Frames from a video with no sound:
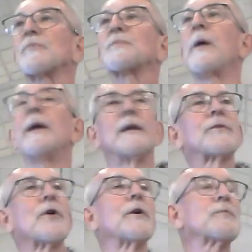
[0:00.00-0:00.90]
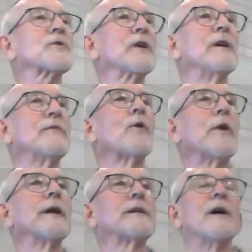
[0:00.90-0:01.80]
spending 30% of your
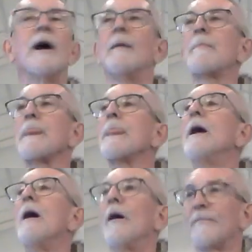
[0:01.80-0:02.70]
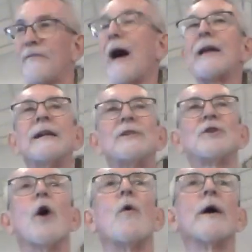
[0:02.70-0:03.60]
income on finding
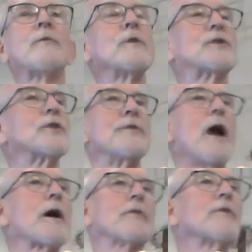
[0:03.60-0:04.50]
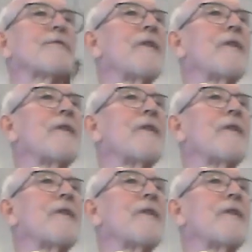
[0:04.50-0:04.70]
joy, which you're not going to